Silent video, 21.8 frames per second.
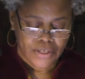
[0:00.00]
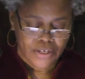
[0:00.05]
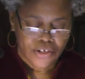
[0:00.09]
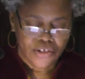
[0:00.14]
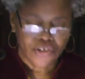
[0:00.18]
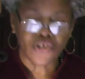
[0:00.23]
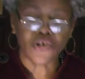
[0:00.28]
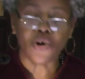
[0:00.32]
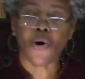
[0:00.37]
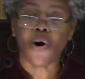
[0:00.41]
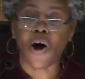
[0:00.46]

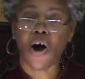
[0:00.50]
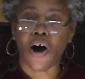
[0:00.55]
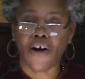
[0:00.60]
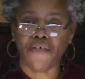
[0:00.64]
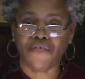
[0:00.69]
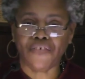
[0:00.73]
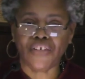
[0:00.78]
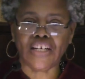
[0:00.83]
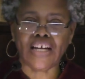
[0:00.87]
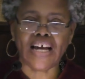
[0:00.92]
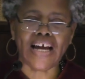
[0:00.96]
So
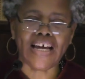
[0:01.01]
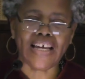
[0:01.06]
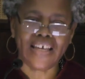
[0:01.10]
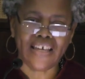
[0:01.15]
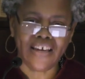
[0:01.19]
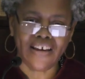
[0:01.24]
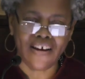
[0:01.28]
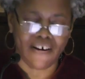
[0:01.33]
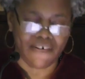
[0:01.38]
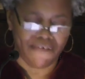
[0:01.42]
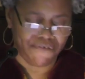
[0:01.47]
often I
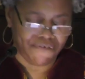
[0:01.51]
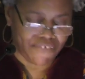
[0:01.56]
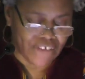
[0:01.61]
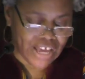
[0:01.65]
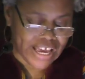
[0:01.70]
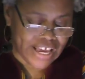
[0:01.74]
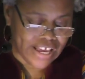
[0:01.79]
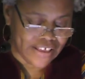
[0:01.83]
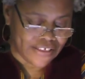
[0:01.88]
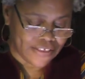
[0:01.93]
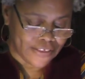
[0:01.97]
hear
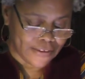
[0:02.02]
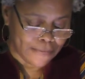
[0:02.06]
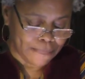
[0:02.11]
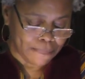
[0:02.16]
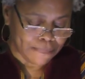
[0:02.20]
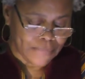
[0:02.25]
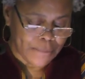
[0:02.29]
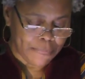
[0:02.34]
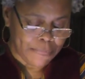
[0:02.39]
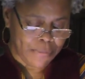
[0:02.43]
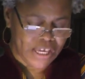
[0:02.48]
faith
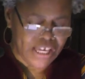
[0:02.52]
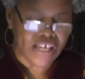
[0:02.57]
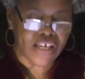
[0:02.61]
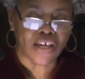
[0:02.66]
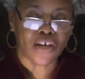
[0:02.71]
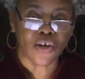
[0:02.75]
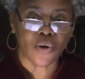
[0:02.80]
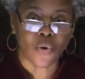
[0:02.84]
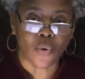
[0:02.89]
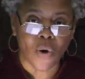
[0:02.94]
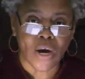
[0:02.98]

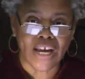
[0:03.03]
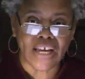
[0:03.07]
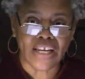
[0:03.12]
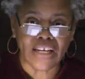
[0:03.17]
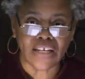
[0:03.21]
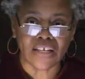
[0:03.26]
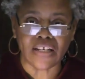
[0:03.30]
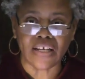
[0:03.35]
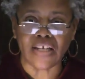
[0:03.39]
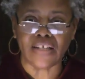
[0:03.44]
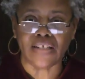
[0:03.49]
being
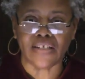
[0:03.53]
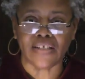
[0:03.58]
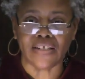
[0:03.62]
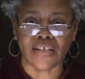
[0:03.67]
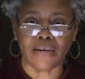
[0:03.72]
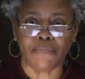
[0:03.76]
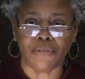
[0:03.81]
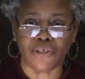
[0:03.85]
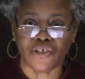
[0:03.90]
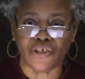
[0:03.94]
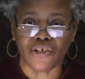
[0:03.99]
equated in
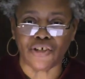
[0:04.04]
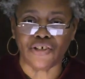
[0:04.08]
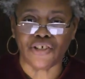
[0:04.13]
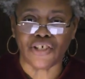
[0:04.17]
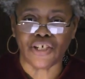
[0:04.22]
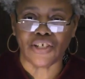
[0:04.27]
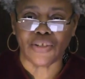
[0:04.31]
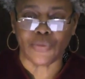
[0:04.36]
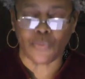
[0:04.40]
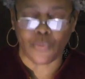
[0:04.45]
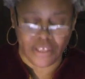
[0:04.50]
some
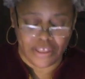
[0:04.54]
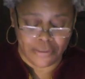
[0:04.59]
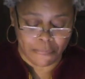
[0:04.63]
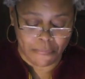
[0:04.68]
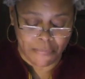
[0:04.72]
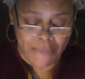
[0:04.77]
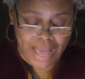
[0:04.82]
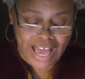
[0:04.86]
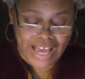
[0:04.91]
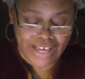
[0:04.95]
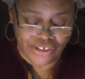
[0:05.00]
churches with
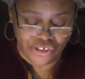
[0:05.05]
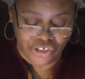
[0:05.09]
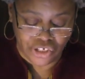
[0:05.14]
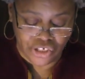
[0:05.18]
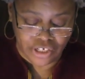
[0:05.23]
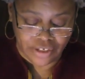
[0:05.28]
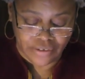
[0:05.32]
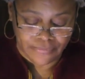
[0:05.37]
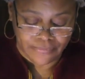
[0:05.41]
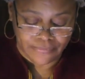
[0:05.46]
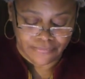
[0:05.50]

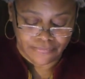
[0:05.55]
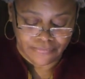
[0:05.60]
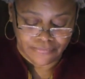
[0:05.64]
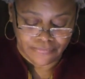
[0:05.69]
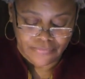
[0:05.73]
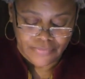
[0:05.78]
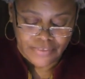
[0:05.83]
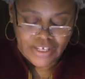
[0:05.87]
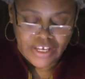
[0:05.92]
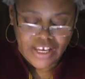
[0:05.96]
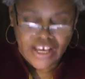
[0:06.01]
magic.
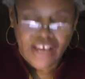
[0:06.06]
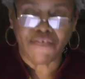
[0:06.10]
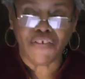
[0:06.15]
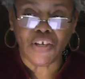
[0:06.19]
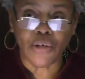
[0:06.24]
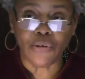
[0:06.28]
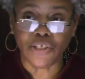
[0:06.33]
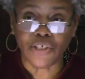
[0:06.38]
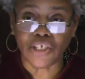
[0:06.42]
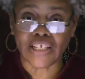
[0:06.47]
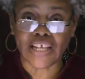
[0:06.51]
If
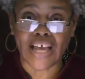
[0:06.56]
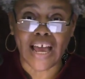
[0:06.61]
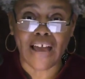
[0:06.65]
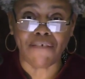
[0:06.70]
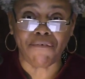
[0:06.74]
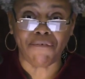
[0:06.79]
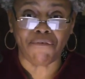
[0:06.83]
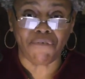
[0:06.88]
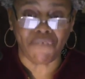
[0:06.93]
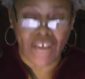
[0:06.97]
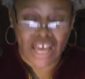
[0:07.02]
you just
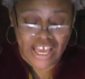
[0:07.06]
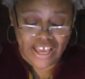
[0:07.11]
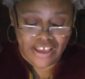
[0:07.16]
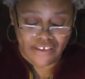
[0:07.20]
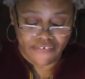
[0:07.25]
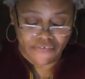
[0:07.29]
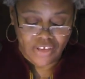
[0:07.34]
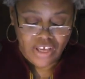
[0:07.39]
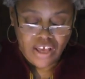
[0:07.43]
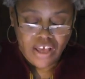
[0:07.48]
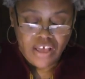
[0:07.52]
have
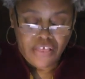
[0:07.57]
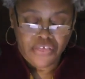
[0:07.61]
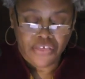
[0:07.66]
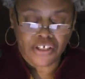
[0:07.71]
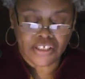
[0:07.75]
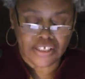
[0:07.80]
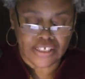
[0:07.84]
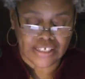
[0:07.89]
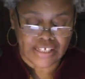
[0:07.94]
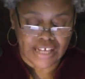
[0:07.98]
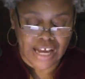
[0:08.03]
faith
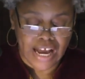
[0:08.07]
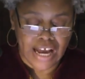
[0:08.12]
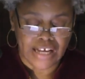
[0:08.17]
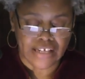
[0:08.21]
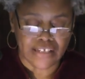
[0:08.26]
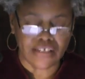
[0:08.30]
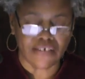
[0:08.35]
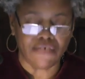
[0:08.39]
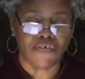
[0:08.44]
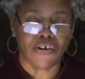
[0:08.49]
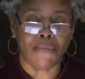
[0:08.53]
the
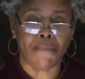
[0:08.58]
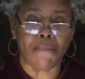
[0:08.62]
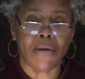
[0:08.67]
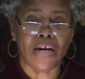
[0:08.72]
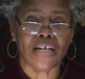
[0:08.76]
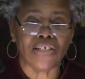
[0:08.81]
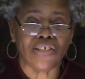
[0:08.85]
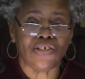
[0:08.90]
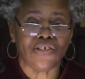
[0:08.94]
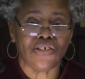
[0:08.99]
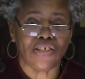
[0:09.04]
size of a
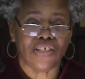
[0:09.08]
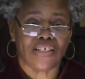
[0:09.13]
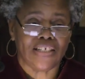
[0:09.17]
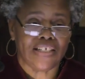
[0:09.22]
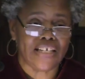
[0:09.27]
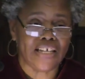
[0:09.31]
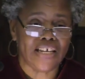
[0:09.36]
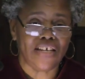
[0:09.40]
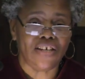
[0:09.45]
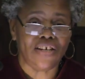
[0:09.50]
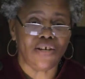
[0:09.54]
mustard
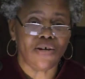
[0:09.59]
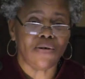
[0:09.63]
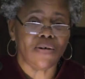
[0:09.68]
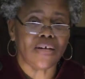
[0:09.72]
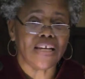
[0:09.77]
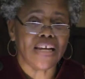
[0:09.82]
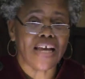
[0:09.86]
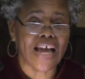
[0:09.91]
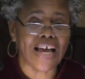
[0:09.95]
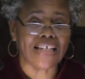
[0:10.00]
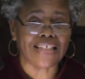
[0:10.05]
seed, you
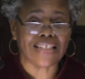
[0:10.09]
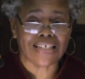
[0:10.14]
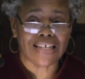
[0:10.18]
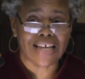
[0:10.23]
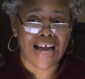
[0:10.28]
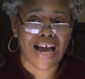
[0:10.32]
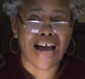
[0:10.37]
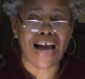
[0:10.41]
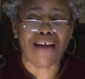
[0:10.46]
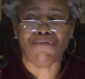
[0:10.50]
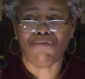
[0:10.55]
can ask
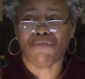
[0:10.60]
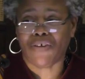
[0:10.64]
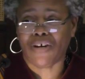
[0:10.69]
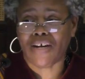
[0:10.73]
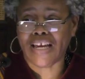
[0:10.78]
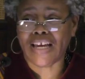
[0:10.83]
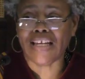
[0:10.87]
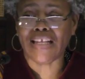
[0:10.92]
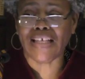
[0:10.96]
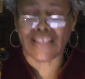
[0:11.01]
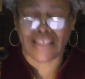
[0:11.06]
God for
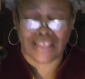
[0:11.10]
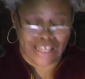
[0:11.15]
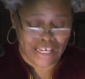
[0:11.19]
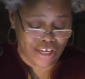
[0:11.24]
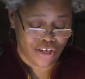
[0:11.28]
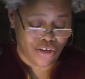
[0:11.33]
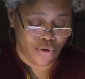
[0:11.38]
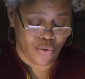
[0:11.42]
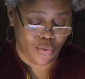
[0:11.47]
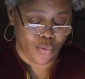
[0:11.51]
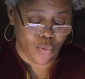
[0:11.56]

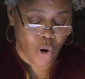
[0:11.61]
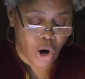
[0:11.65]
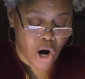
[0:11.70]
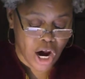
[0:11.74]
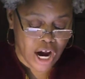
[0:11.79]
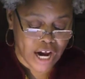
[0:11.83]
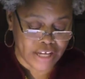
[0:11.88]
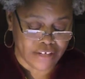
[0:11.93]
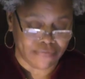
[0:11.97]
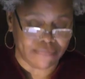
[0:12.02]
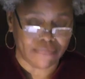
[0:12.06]
anything you
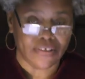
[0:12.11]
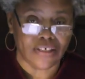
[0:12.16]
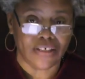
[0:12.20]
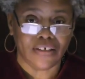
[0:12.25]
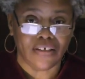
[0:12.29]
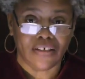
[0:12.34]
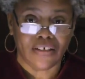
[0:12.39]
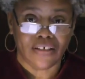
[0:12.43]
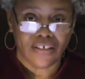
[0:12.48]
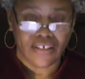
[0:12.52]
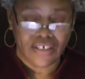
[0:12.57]
want,
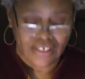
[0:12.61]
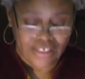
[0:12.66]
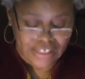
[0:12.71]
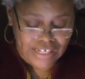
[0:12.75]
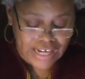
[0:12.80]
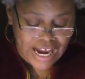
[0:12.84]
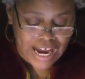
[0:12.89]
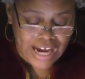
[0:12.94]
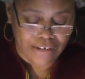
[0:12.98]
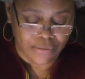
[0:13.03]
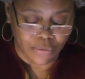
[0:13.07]
and
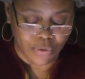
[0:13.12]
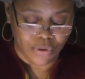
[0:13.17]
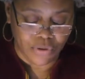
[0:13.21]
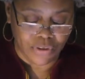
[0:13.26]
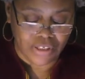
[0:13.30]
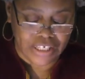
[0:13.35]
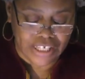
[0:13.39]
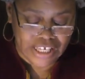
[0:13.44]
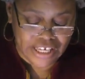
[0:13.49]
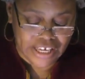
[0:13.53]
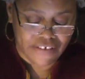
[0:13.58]
God will
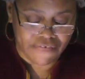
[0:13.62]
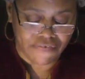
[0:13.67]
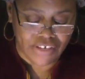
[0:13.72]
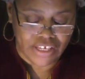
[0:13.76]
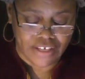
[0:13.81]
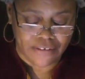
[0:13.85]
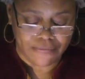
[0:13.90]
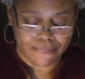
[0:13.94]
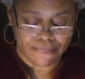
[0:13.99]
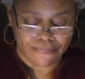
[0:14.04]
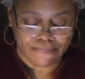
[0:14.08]
give
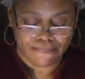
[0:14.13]
it.